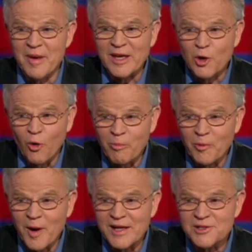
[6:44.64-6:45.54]
big
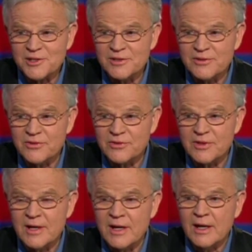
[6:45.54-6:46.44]

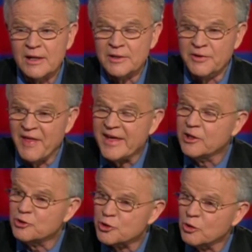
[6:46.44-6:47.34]
corporations. They
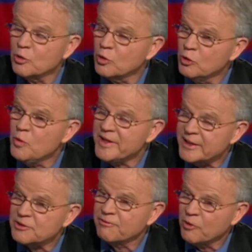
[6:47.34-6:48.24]
control who we
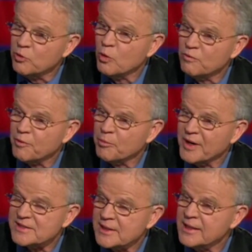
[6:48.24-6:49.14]
get to vote on for
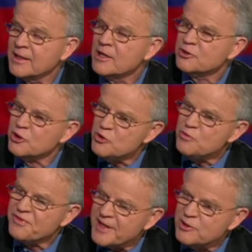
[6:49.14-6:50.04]
president. Do
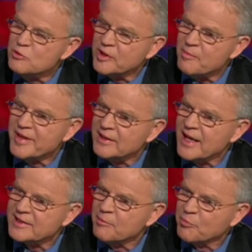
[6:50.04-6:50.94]
you think you can be
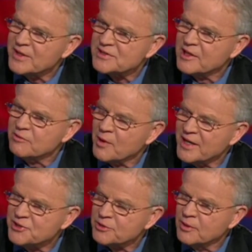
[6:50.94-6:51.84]
elected president,
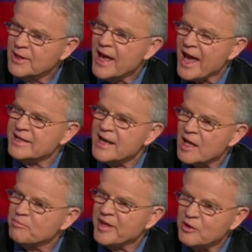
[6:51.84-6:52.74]
Rachel, and
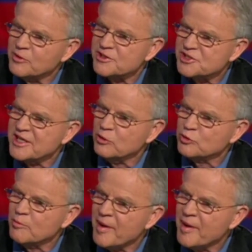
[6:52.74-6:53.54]
not be on a single